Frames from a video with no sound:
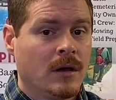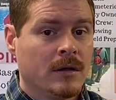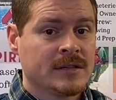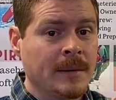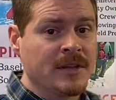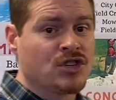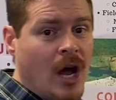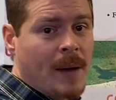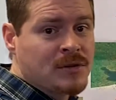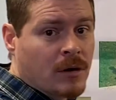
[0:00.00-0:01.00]
some of these
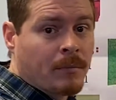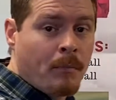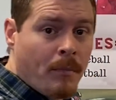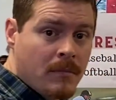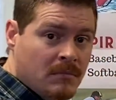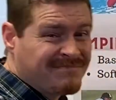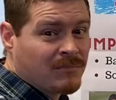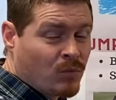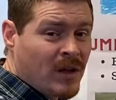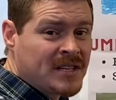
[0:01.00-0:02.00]
jobs are
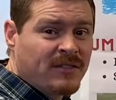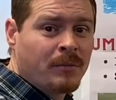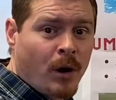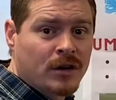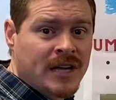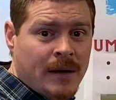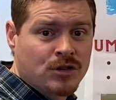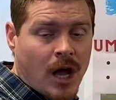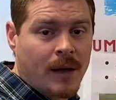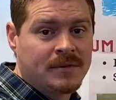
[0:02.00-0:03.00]
relatively part-time
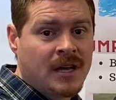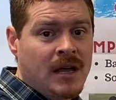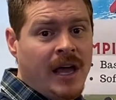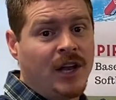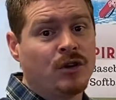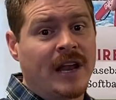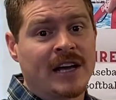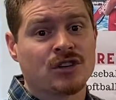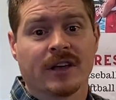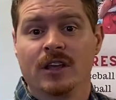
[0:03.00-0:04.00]
jobs, and you can
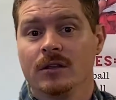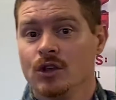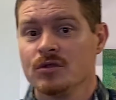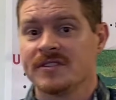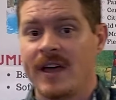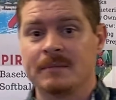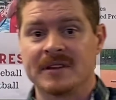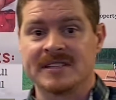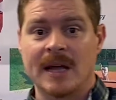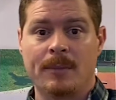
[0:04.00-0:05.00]
actually use them to
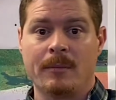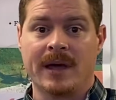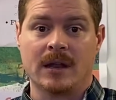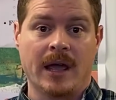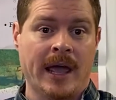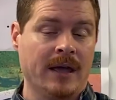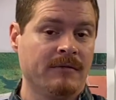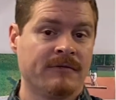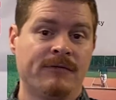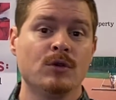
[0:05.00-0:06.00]
supplement a
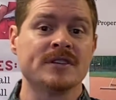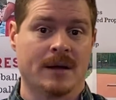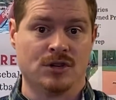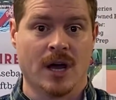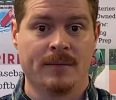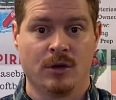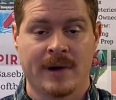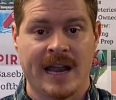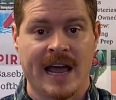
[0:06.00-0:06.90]
full-time job that you might